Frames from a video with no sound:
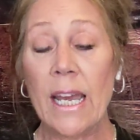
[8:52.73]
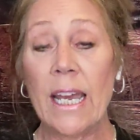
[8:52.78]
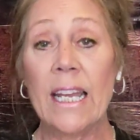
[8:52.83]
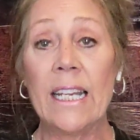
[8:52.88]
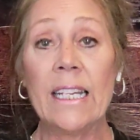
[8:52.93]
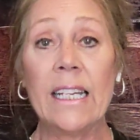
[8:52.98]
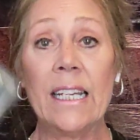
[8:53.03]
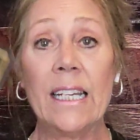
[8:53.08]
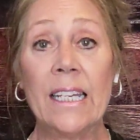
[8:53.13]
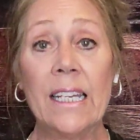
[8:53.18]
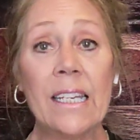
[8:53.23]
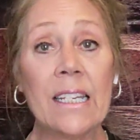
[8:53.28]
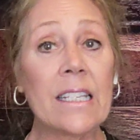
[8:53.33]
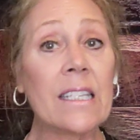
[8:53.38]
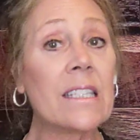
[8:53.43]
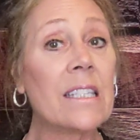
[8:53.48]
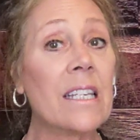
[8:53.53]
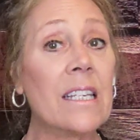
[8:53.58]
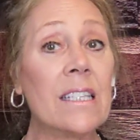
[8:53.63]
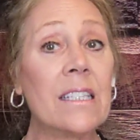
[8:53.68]
And
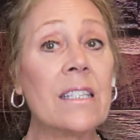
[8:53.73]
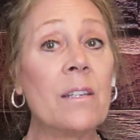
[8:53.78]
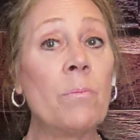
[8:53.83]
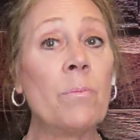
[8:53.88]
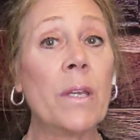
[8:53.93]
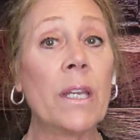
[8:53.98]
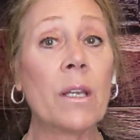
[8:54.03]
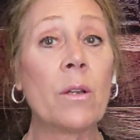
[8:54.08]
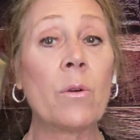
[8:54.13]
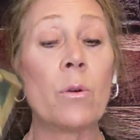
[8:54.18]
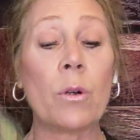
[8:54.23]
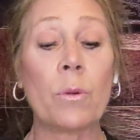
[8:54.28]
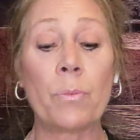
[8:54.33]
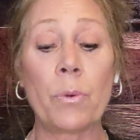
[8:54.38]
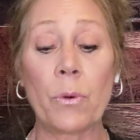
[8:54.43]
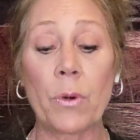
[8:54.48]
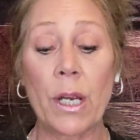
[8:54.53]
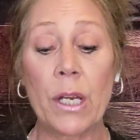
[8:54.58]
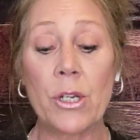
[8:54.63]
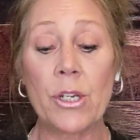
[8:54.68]
this is a big
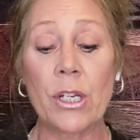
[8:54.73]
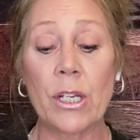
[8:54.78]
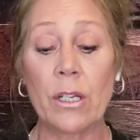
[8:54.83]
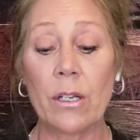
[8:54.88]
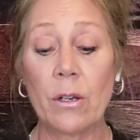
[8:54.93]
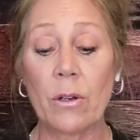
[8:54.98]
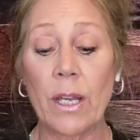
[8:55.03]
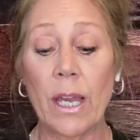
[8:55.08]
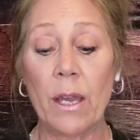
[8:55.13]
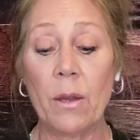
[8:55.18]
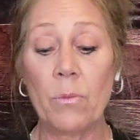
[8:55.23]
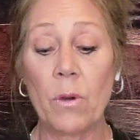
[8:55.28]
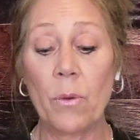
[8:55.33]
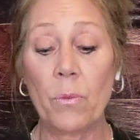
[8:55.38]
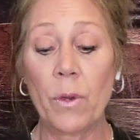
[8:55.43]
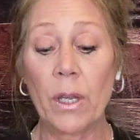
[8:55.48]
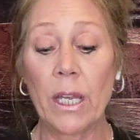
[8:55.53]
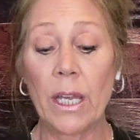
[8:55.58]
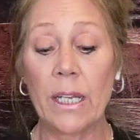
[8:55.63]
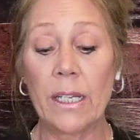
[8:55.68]
corporation, okay, when
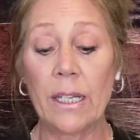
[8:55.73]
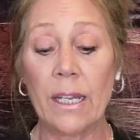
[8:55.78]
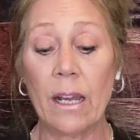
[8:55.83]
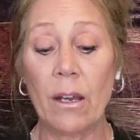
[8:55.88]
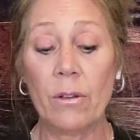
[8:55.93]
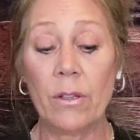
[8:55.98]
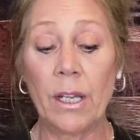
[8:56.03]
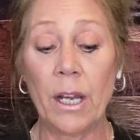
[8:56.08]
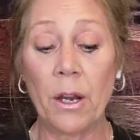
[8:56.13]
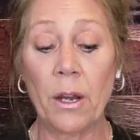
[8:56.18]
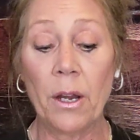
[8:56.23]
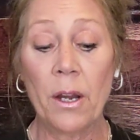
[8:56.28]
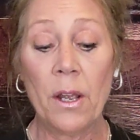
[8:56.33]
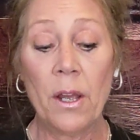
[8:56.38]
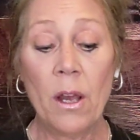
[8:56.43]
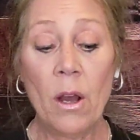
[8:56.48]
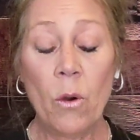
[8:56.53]
we get down there.